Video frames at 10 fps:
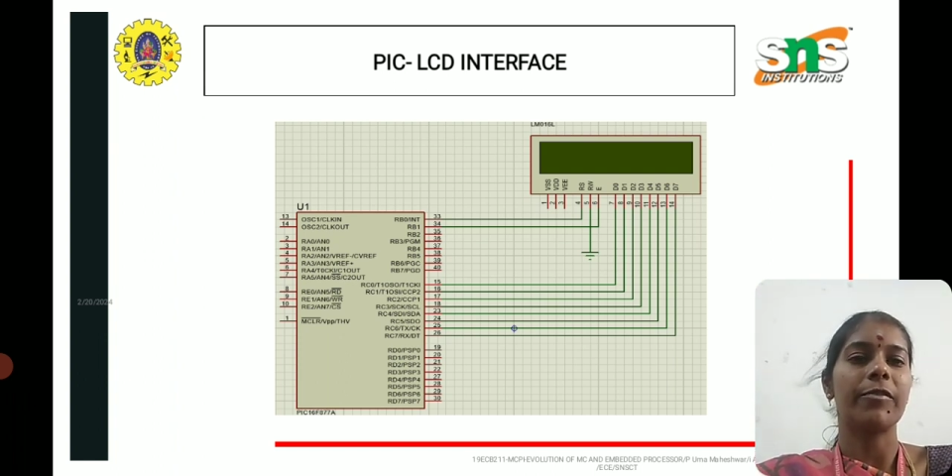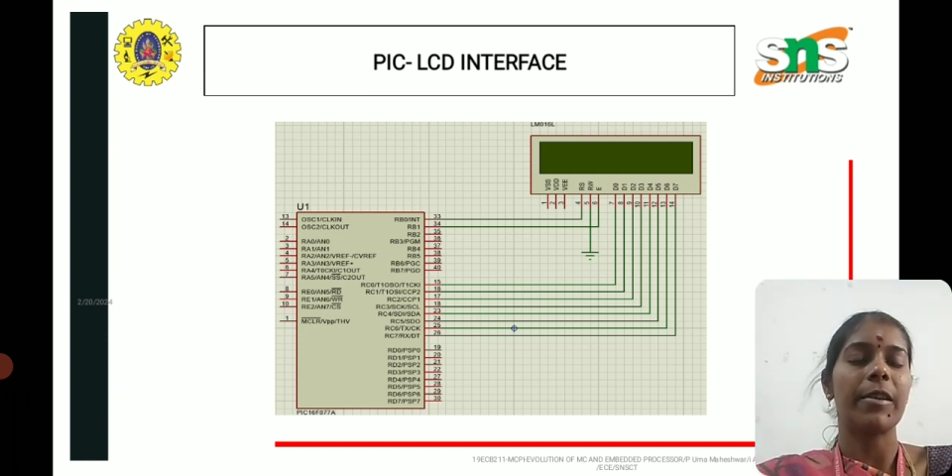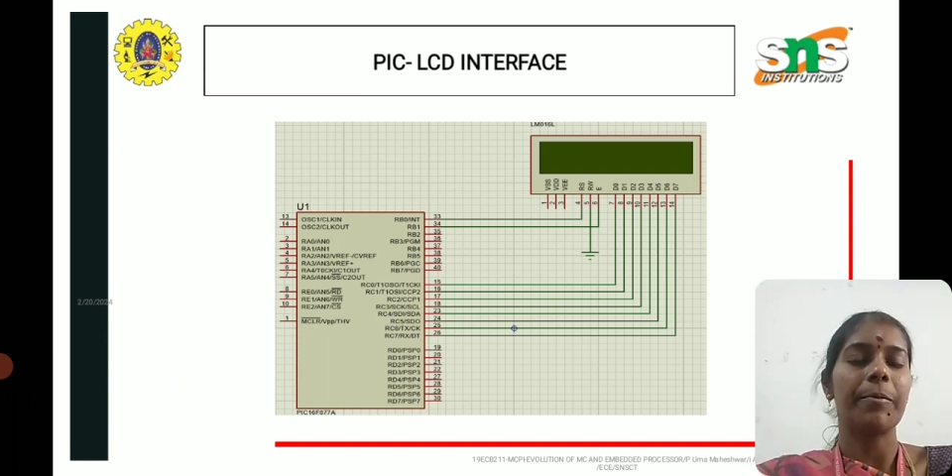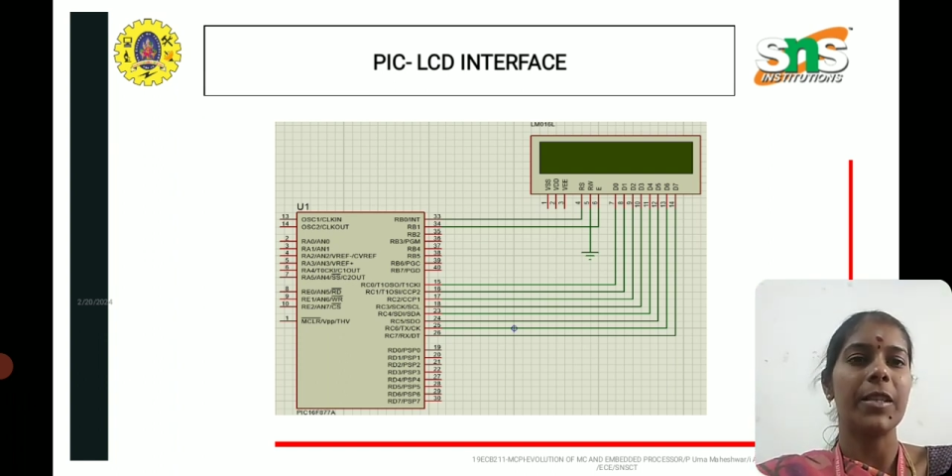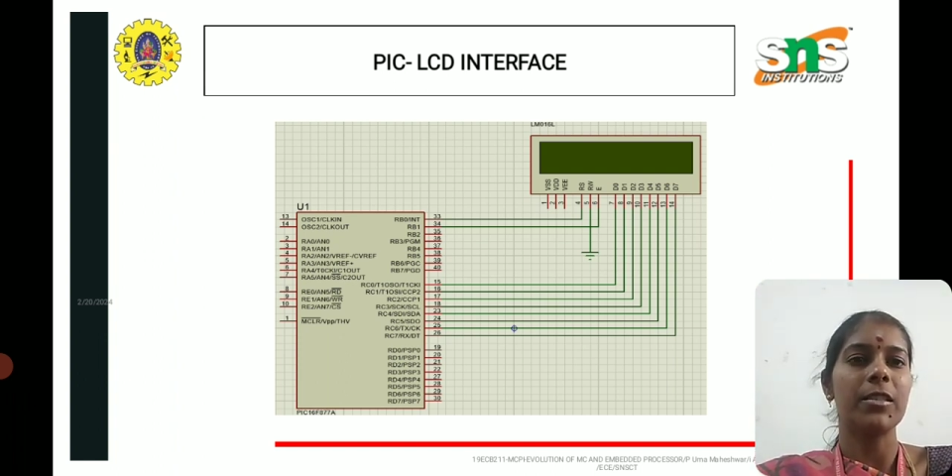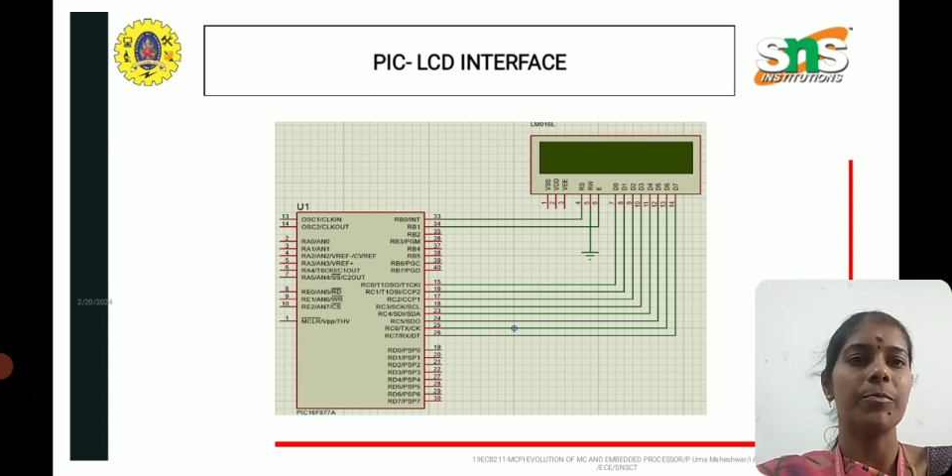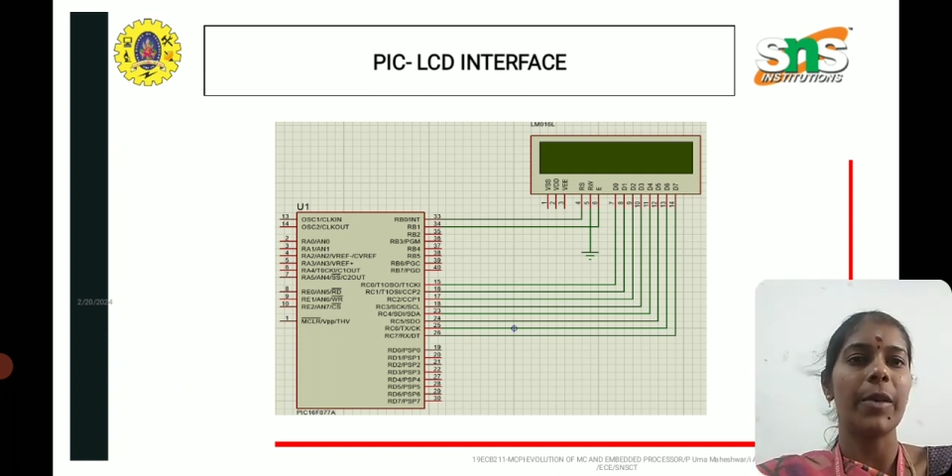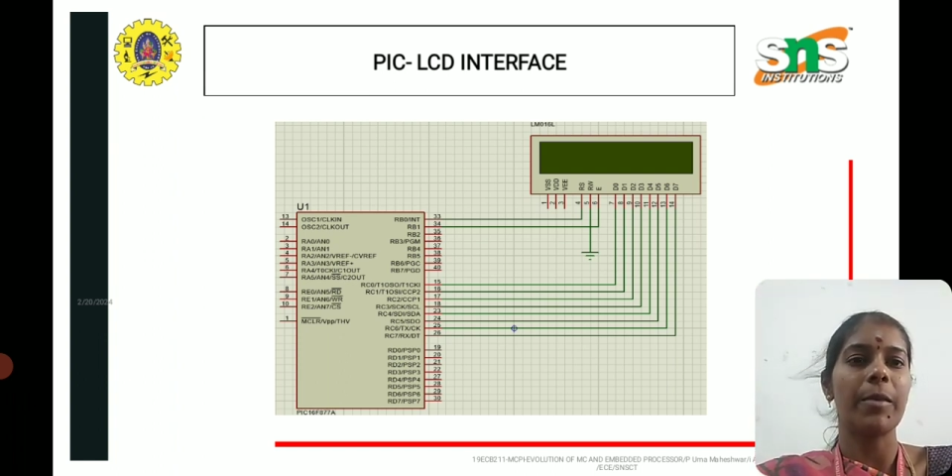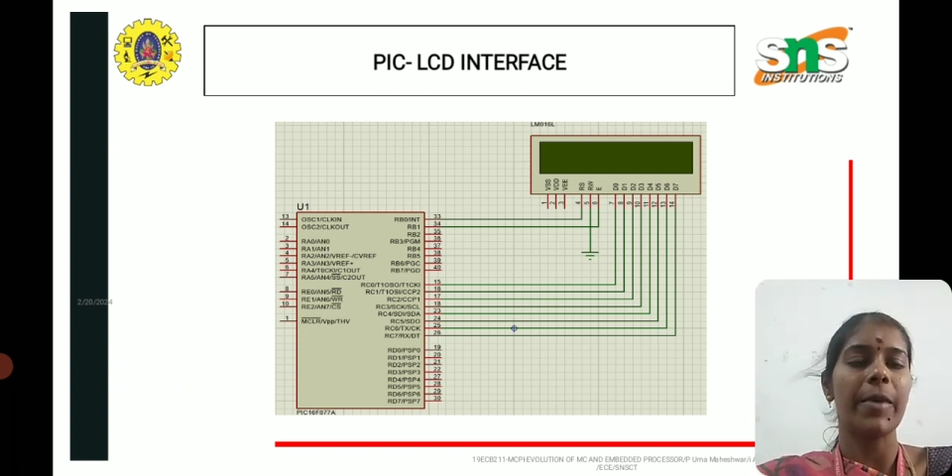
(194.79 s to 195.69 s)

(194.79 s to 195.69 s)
from this PIC